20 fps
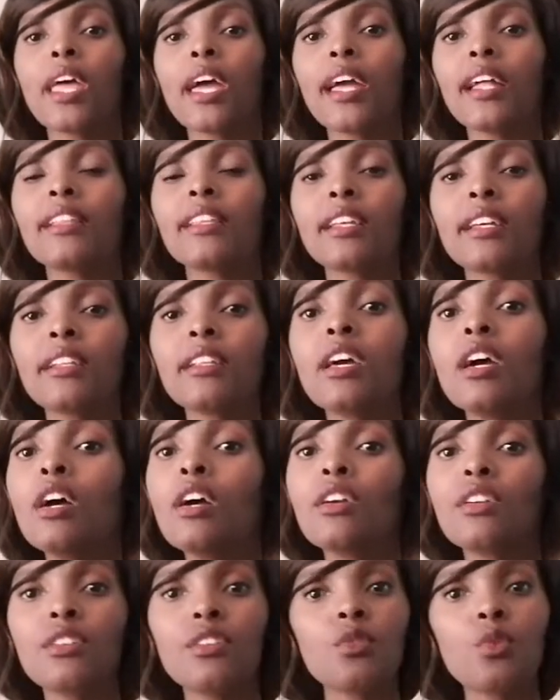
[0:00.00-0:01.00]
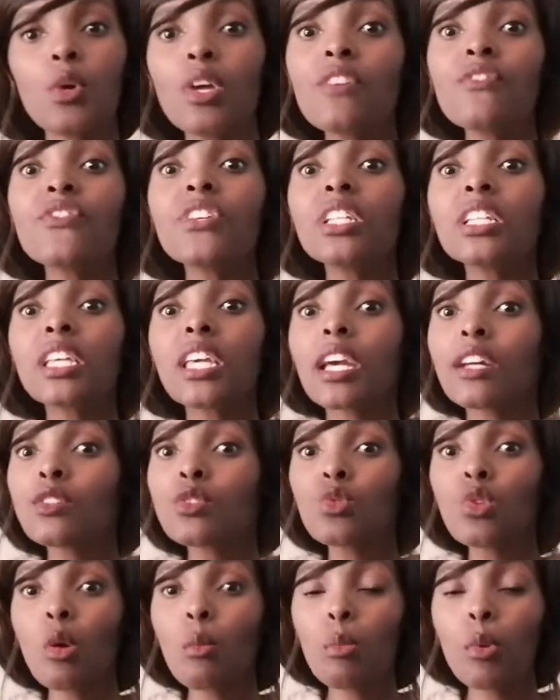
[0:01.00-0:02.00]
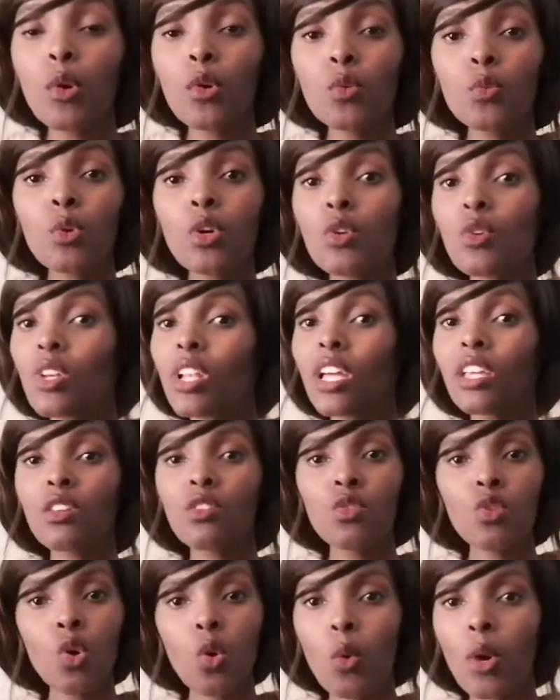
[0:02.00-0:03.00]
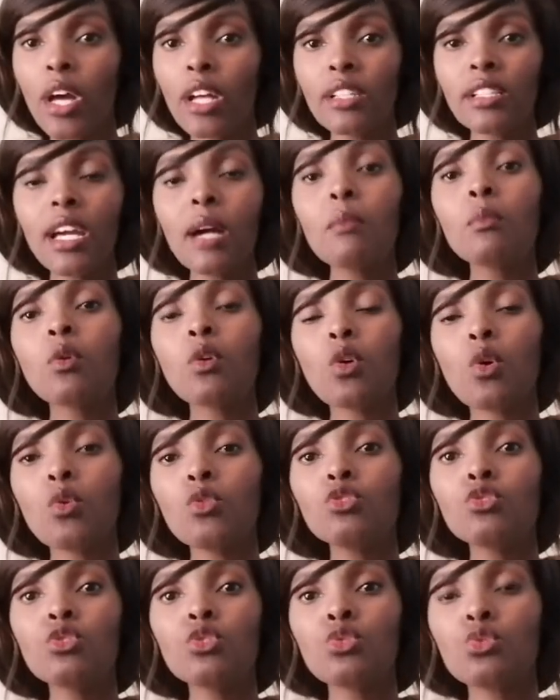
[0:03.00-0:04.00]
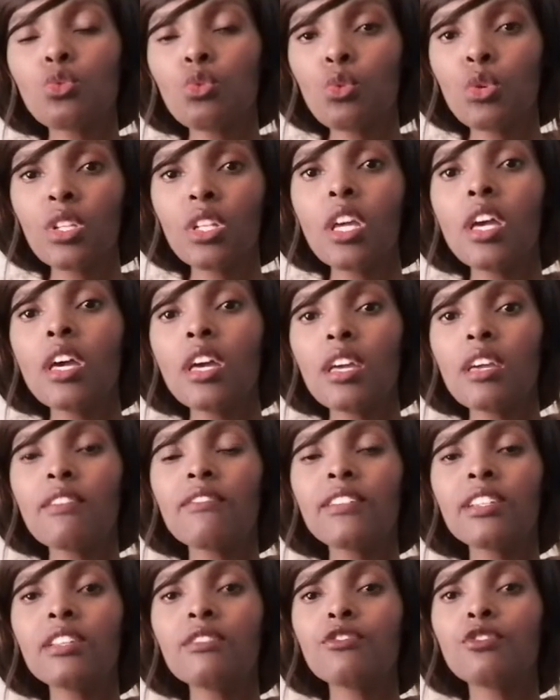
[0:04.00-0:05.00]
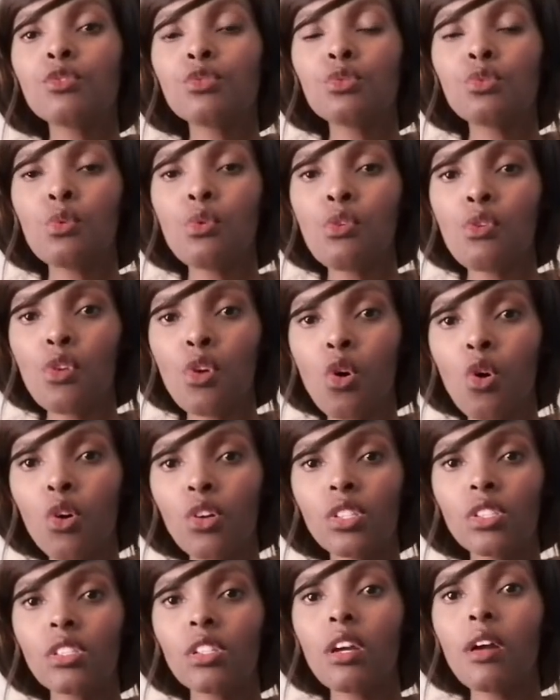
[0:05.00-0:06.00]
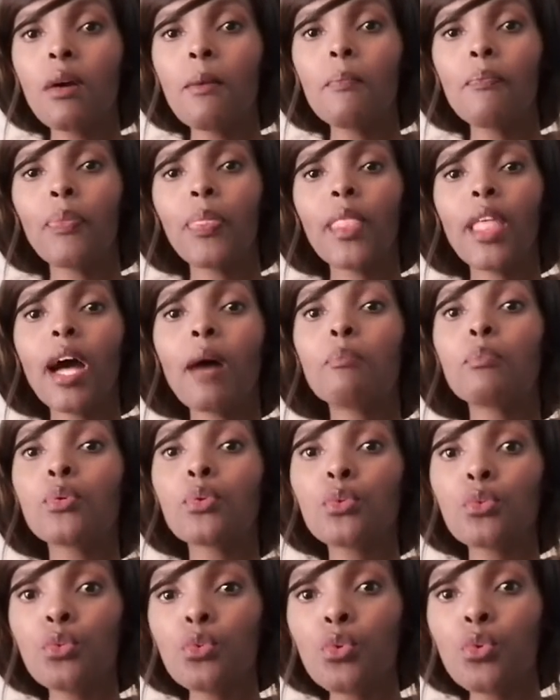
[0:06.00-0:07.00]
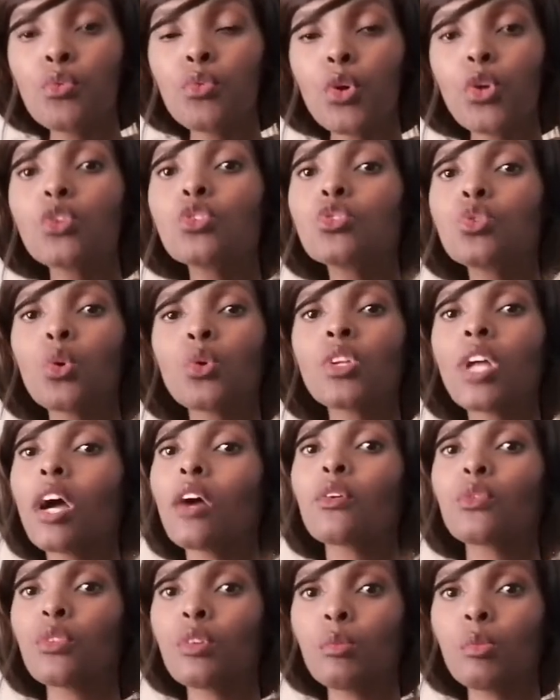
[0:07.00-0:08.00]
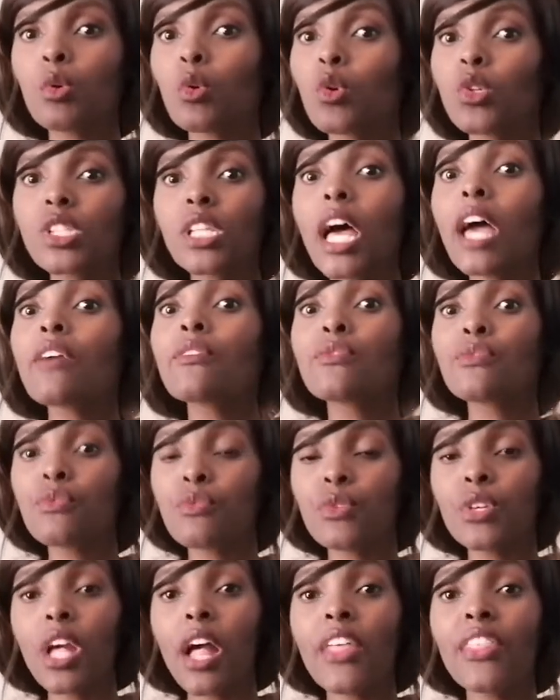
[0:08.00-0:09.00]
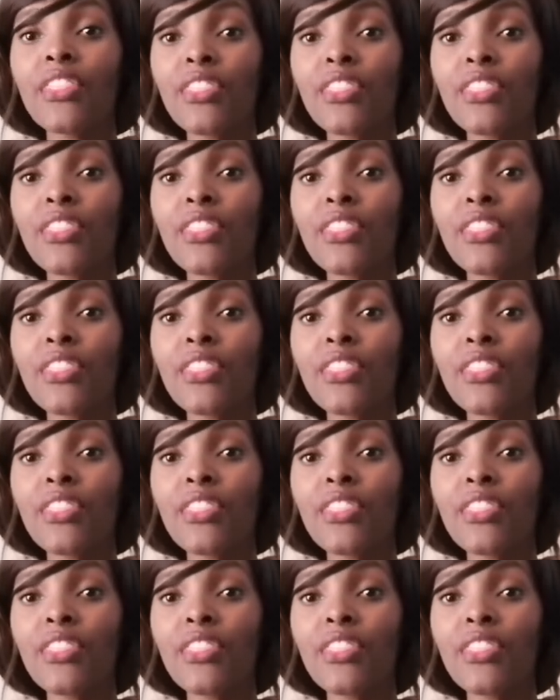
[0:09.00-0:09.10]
And then, if it gets to a point where you're like, you know what, I'm going to do it, even if you do not approve or you don't agree, because I